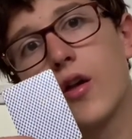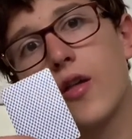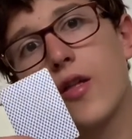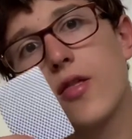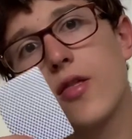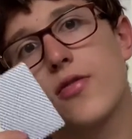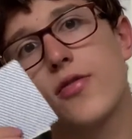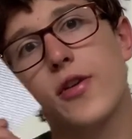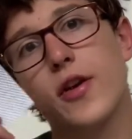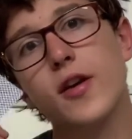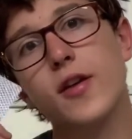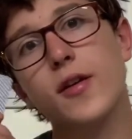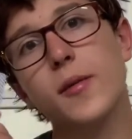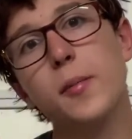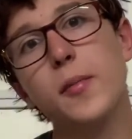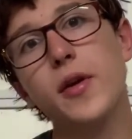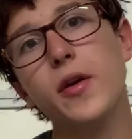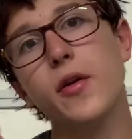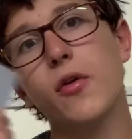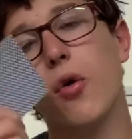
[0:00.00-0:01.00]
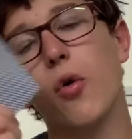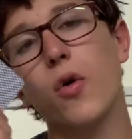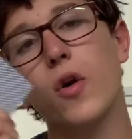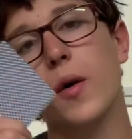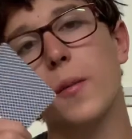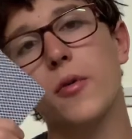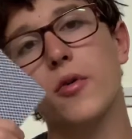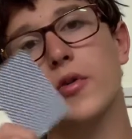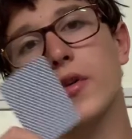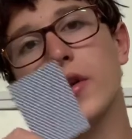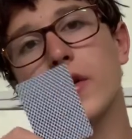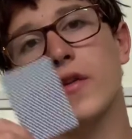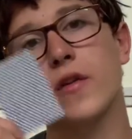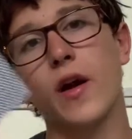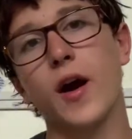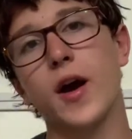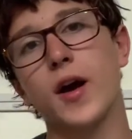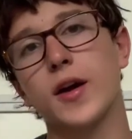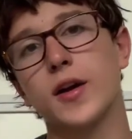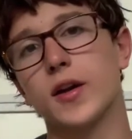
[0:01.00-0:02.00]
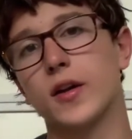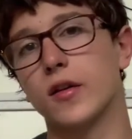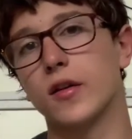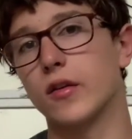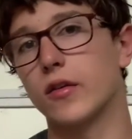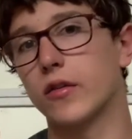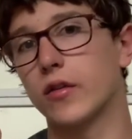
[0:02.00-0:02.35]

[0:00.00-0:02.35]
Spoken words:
there can be horrible designs,